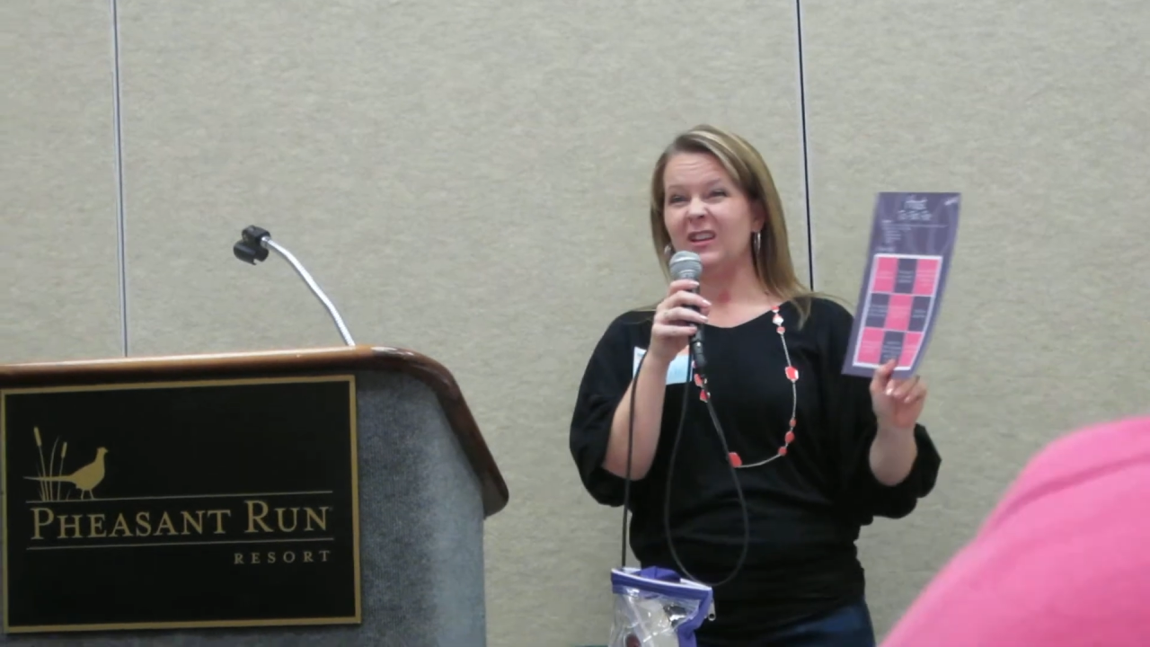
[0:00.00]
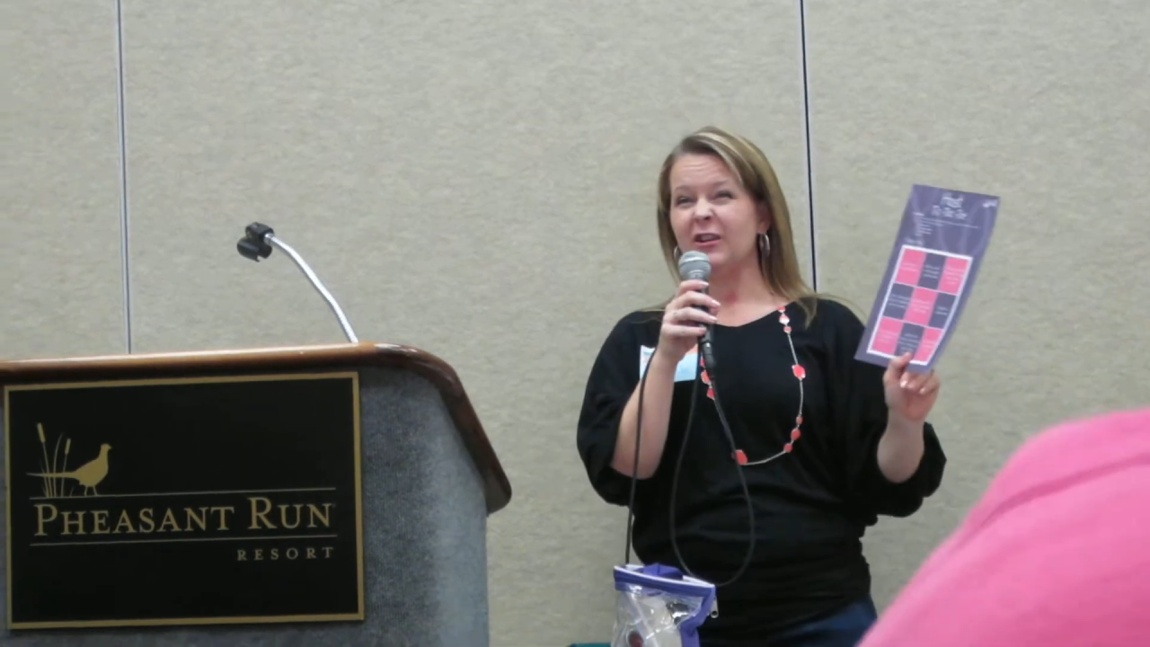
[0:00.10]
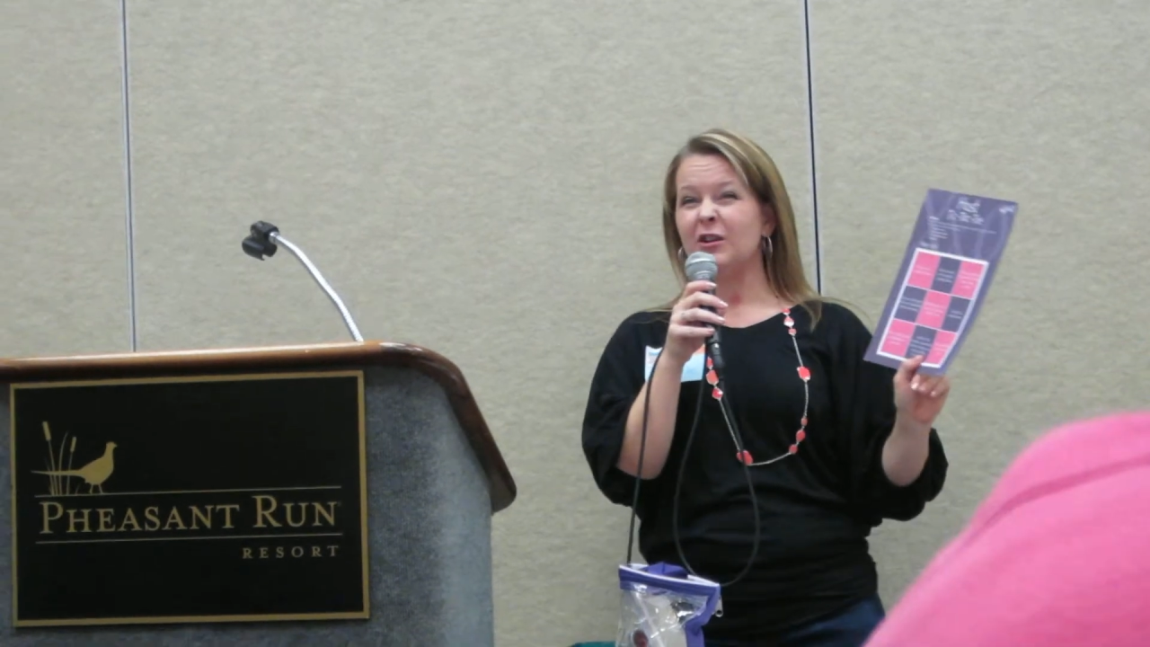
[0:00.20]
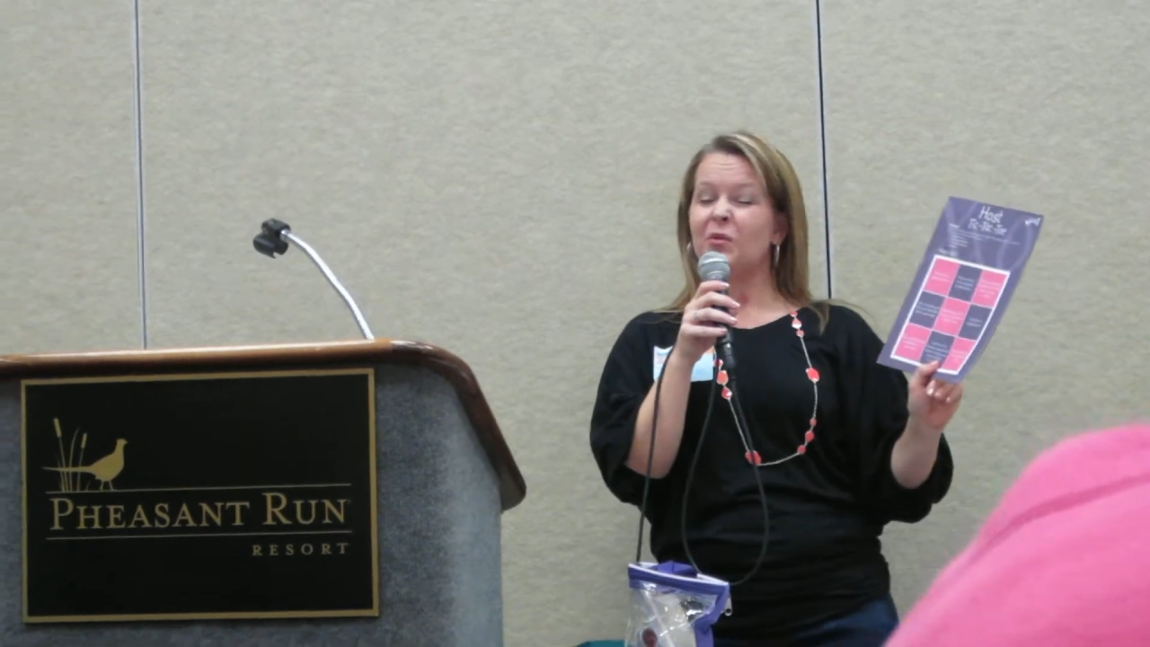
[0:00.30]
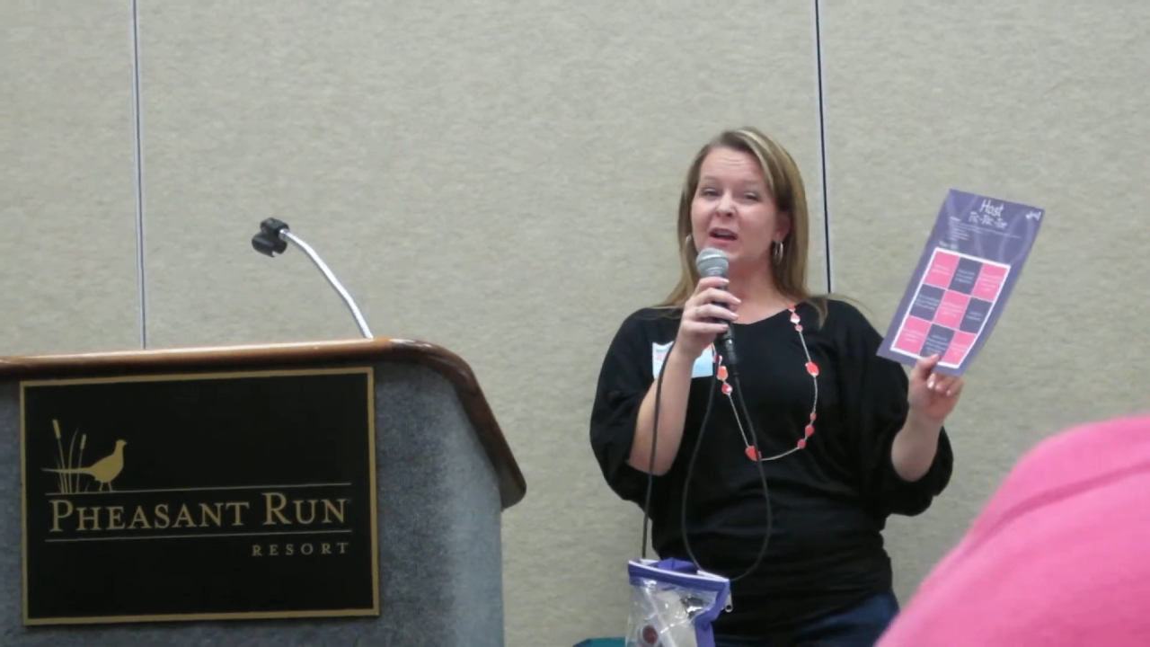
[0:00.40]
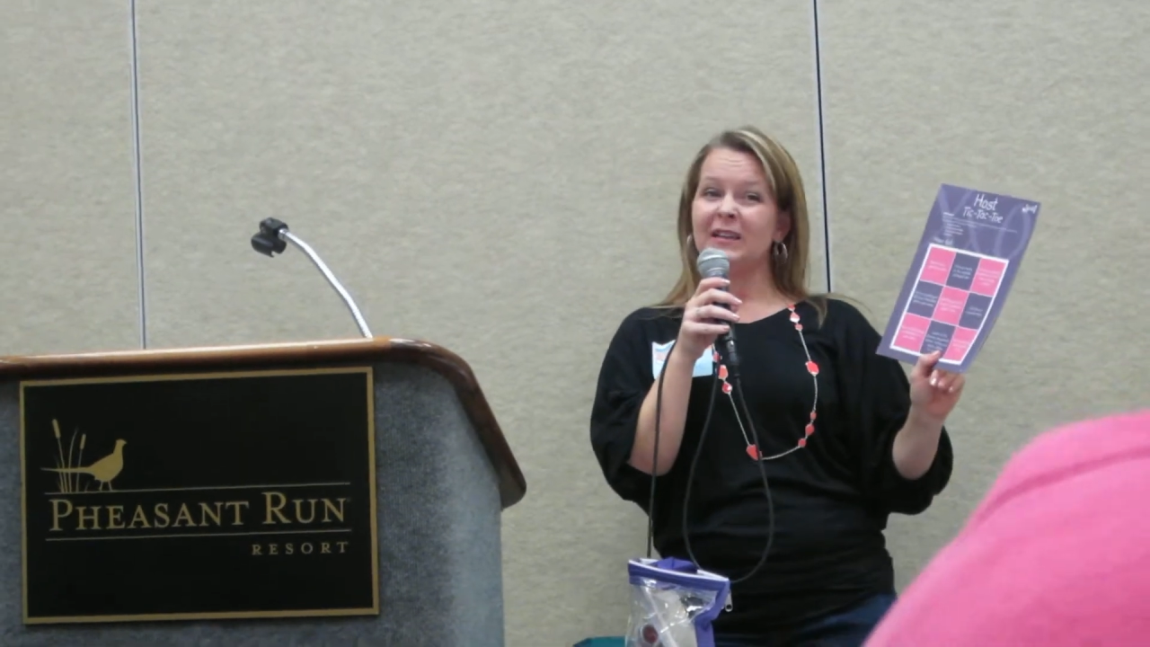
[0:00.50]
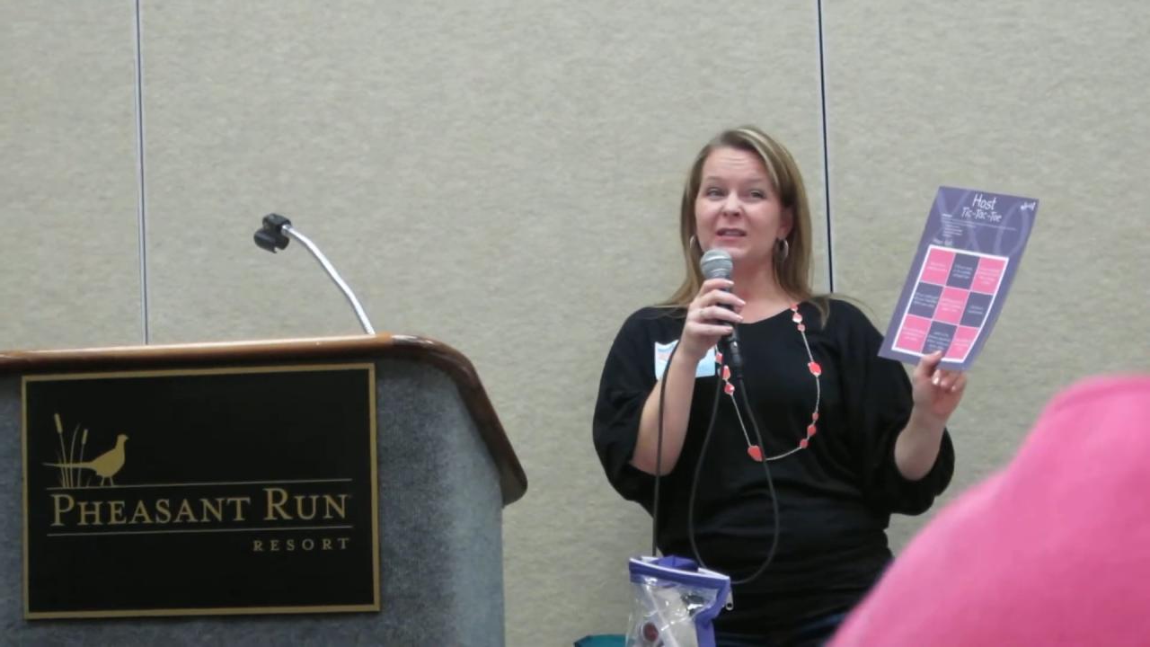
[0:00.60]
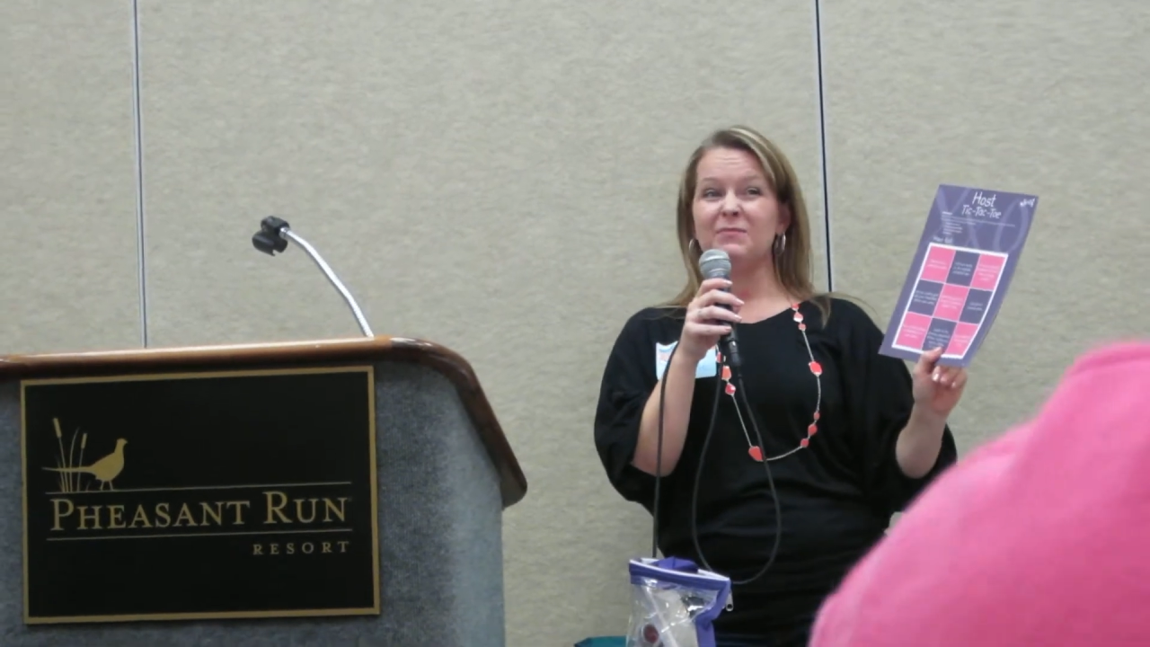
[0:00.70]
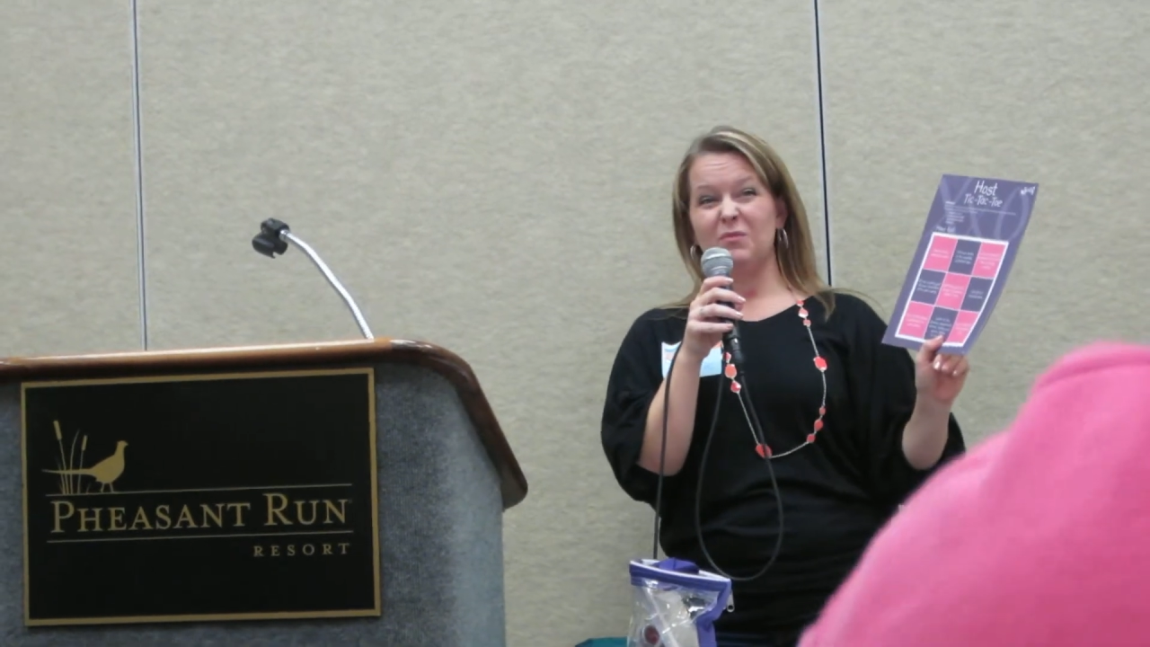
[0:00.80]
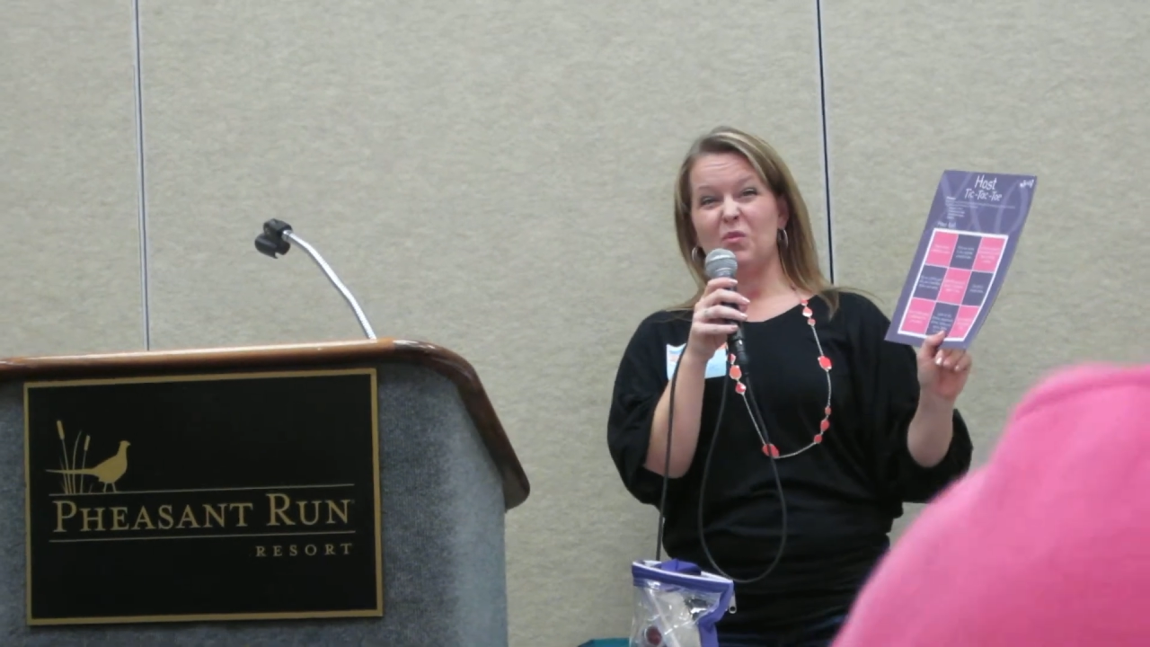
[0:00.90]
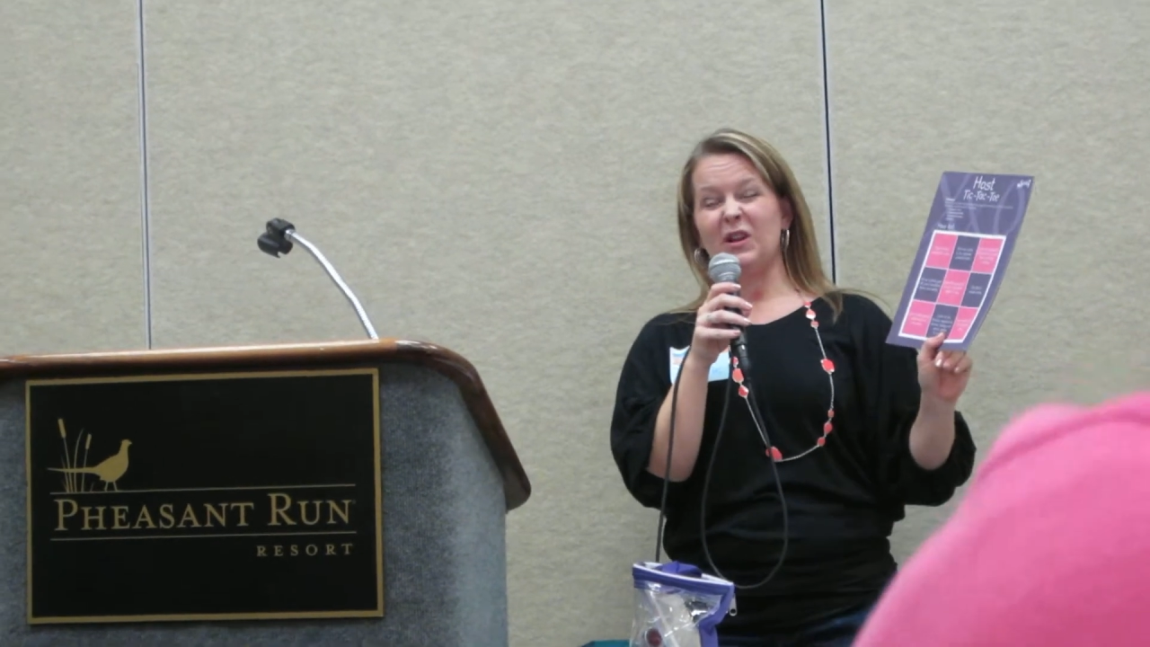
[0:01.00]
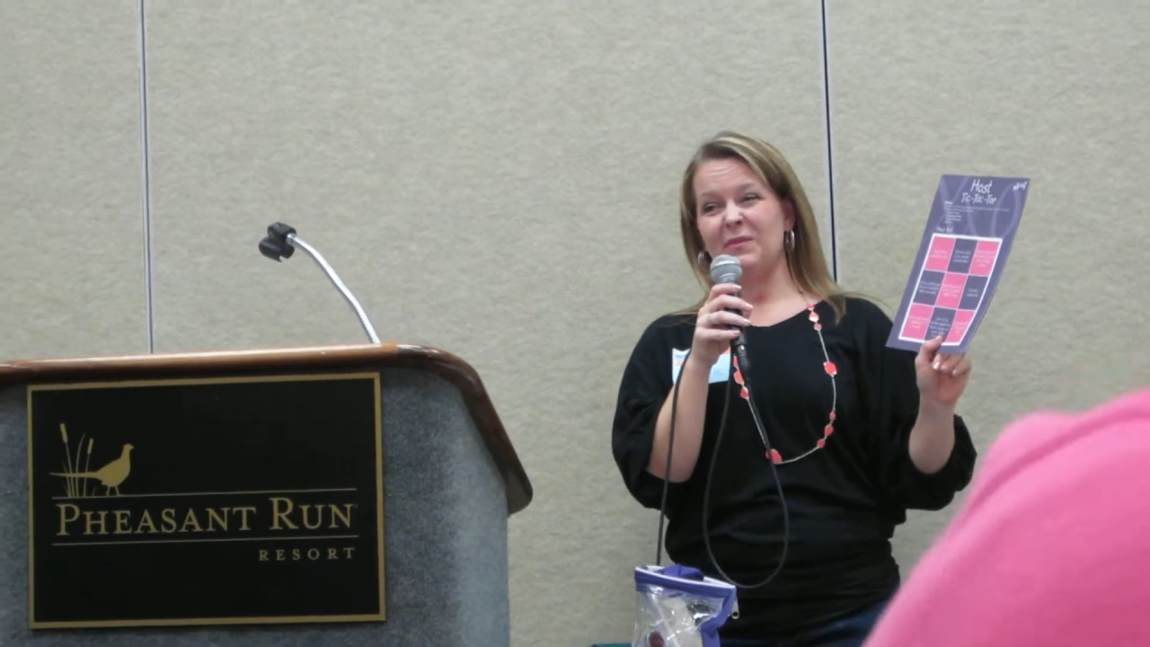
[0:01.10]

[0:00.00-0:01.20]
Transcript: you're going to want